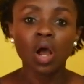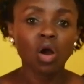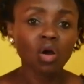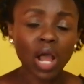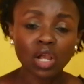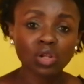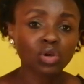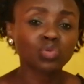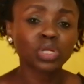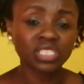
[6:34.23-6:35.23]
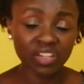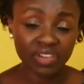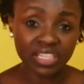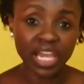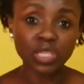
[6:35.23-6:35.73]
or a cloth,
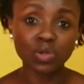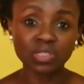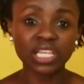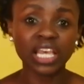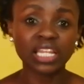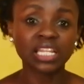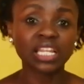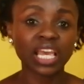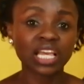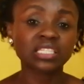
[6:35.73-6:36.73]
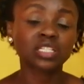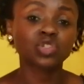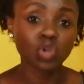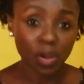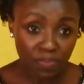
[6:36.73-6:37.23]
whatever they are using, and in case it
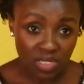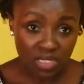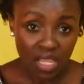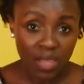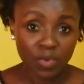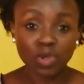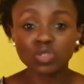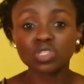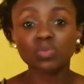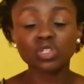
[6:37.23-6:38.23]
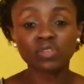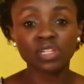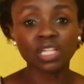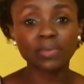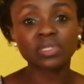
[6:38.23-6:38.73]
drops, because it's most of the
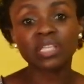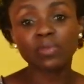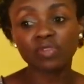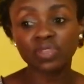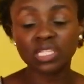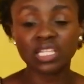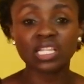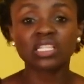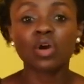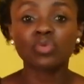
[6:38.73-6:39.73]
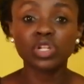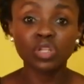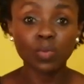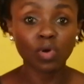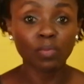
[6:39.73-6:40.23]
time some of these kids are
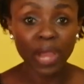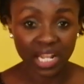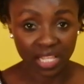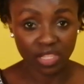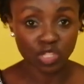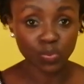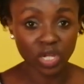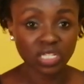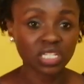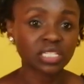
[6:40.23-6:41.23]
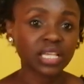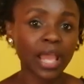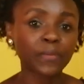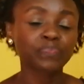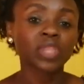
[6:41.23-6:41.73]
already mobile at this point in
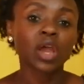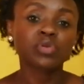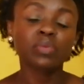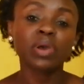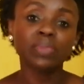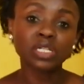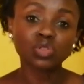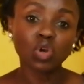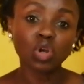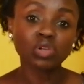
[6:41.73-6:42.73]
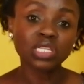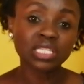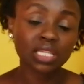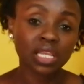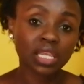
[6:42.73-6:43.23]
time, remember to
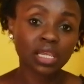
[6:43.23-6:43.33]
always